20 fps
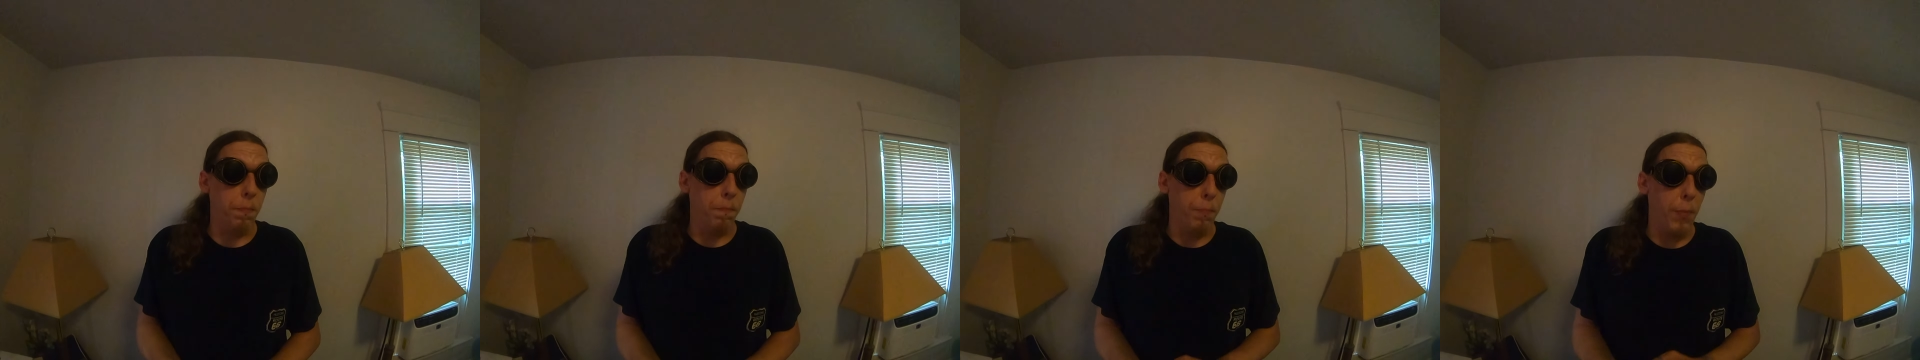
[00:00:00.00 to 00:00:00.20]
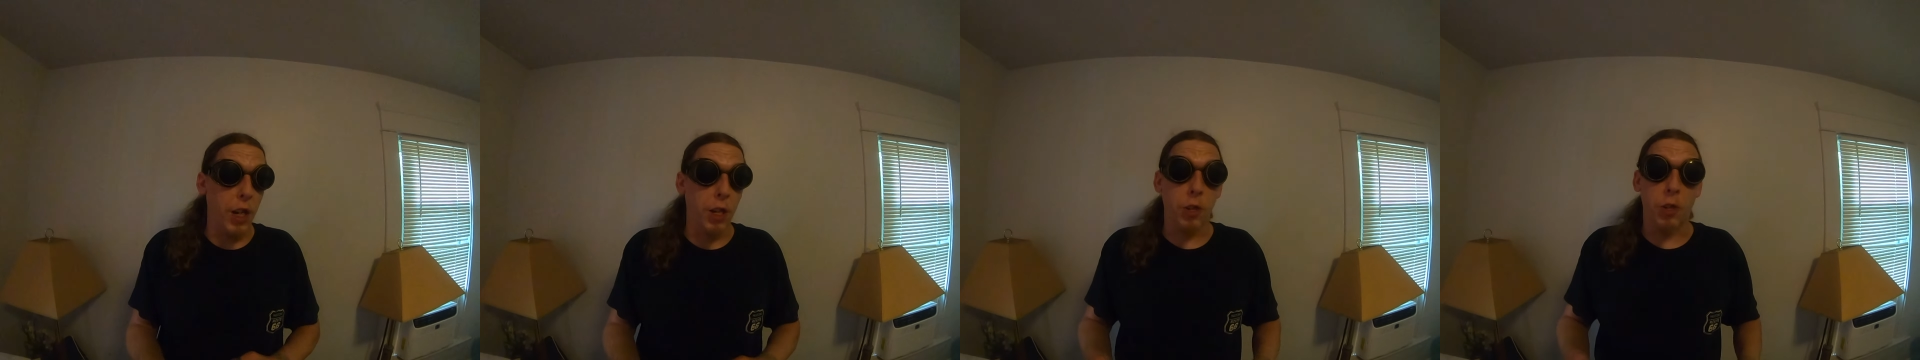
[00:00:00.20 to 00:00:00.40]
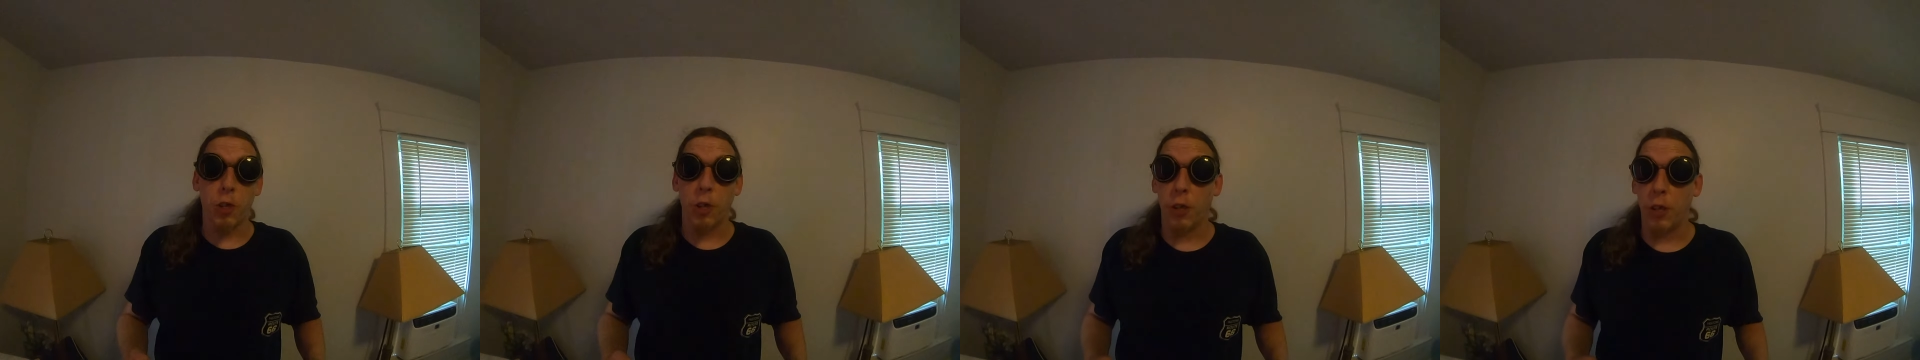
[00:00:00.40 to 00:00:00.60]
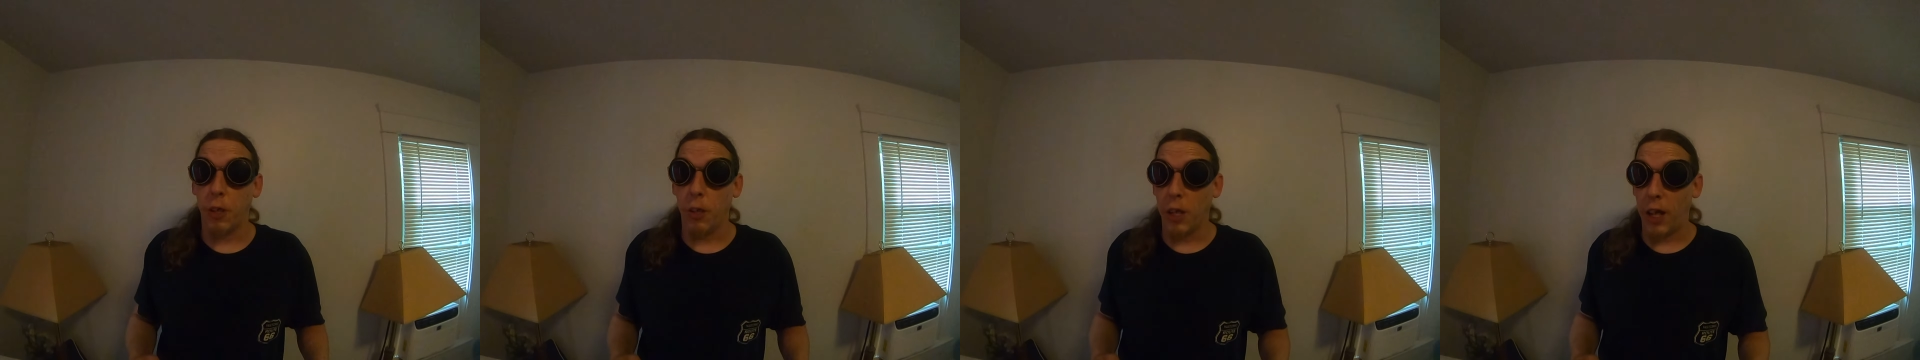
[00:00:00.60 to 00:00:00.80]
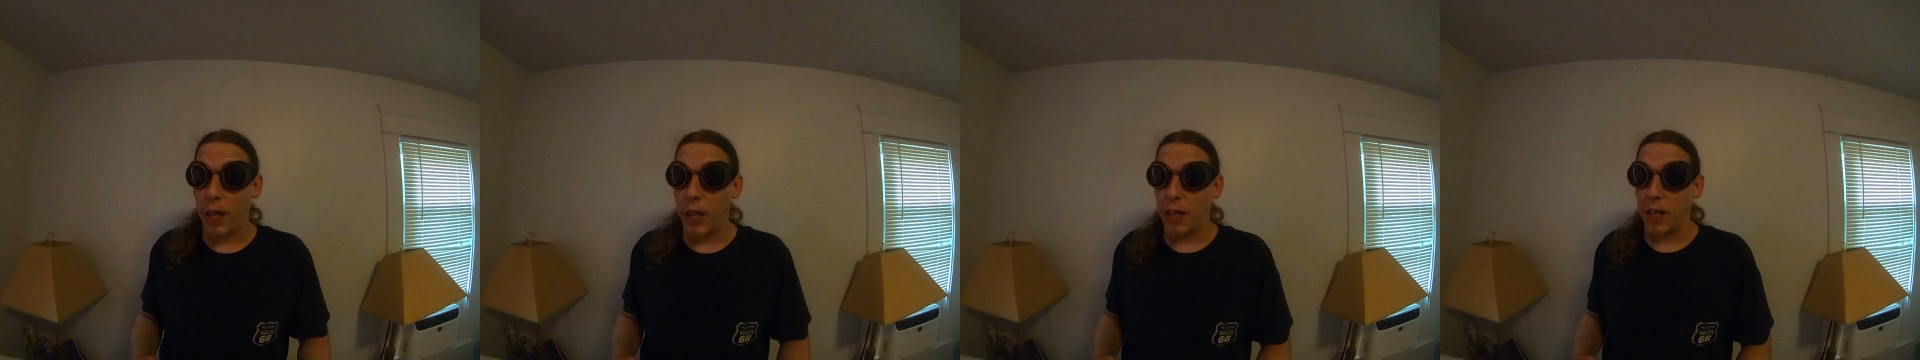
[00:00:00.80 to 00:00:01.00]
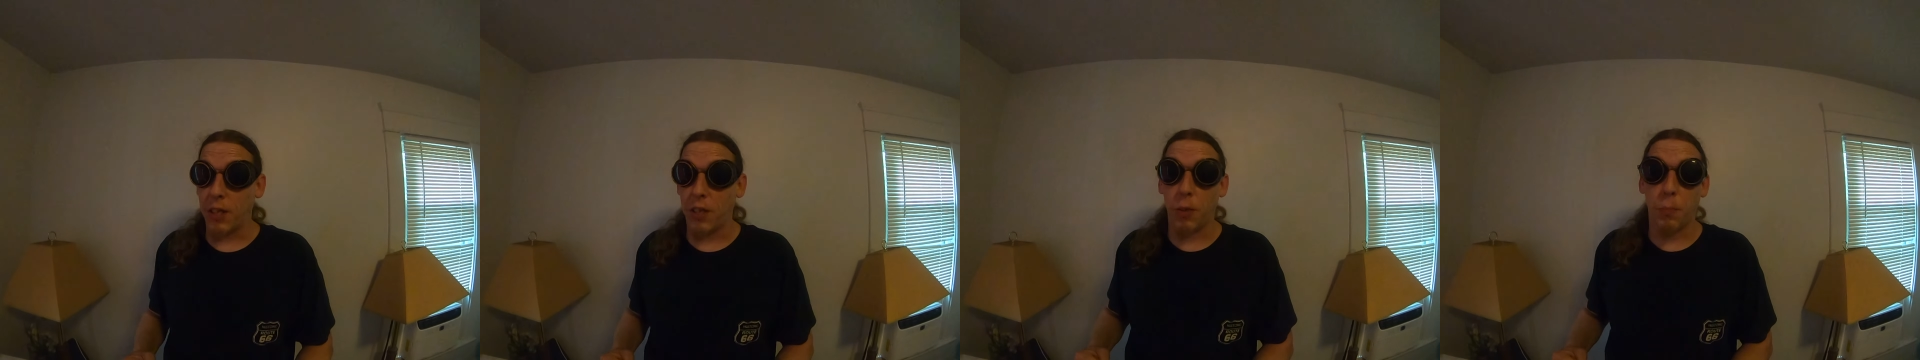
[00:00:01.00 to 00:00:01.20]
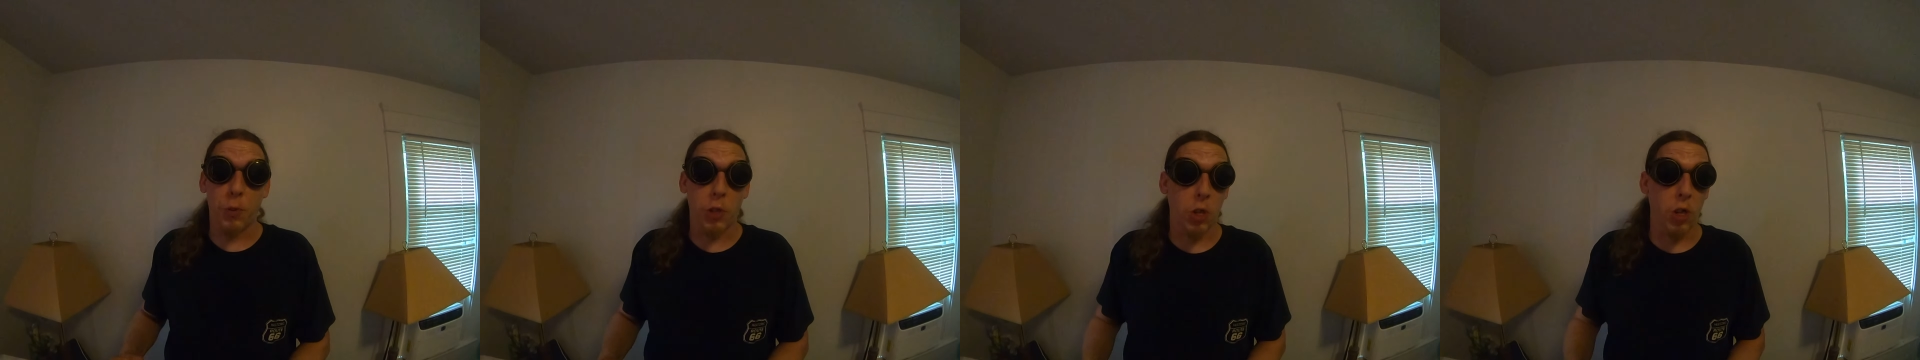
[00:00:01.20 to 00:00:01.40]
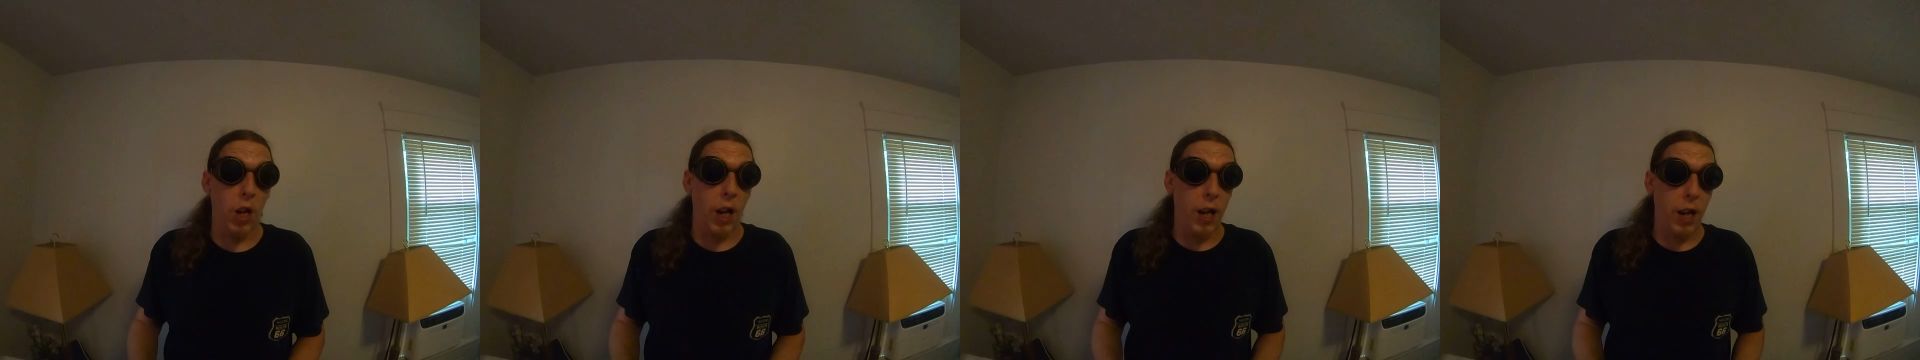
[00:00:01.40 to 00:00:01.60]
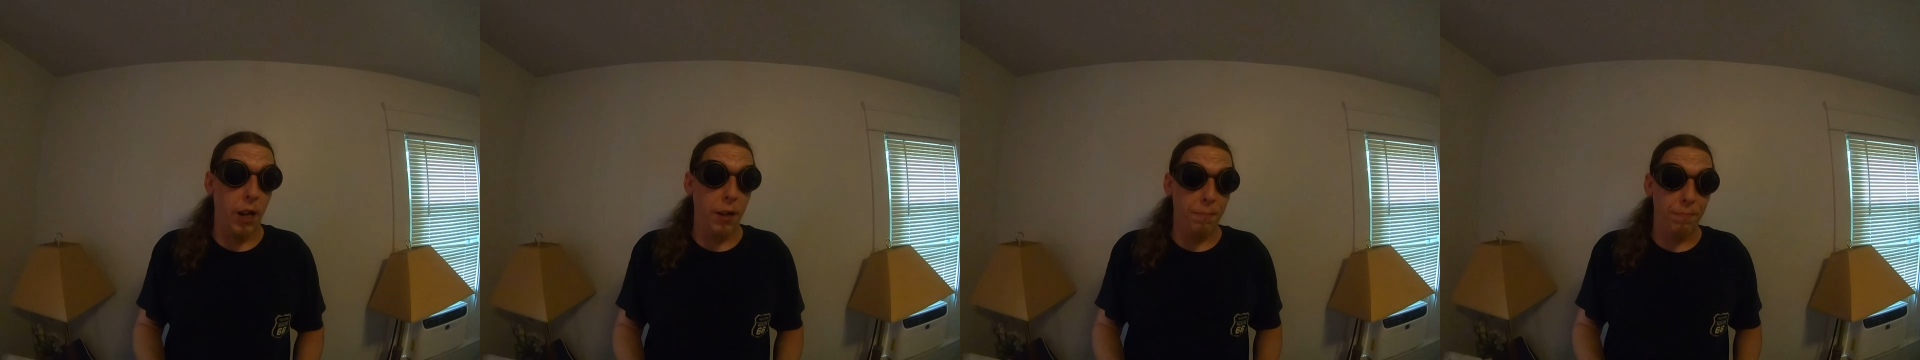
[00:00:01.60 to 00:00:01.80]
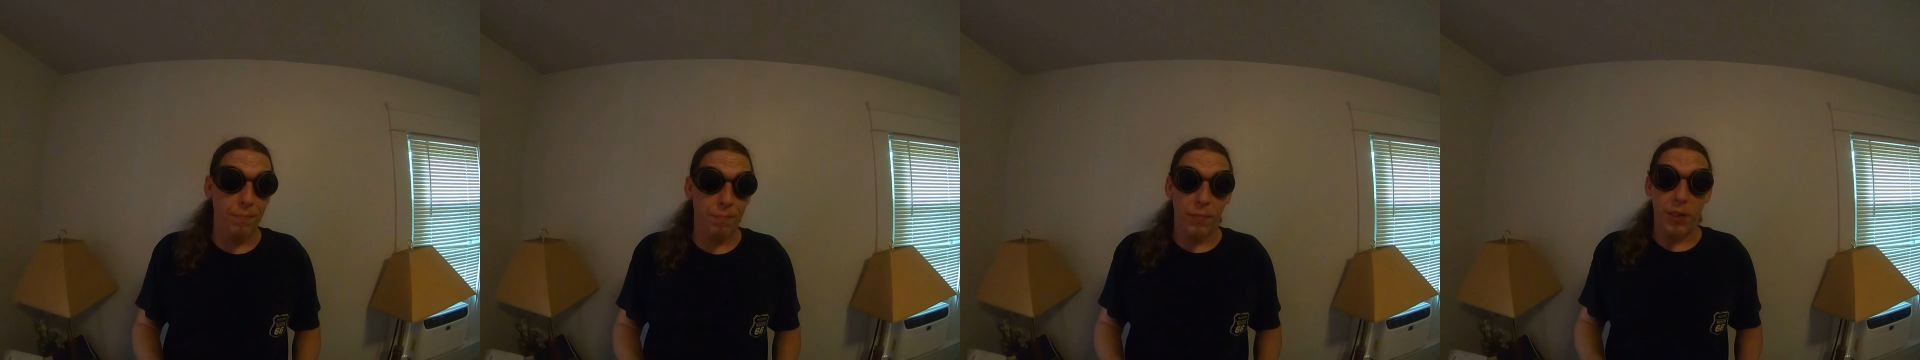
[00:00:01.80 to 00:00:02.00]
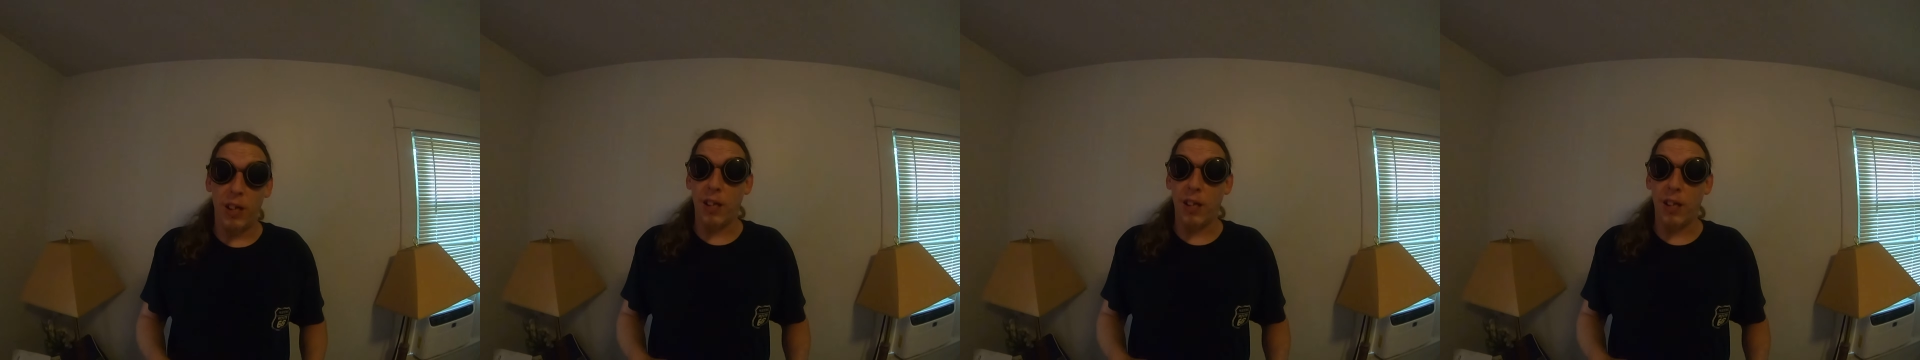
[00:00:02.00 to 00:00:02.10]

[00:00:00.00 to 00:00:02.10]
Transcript: Make sure you like, subscribe,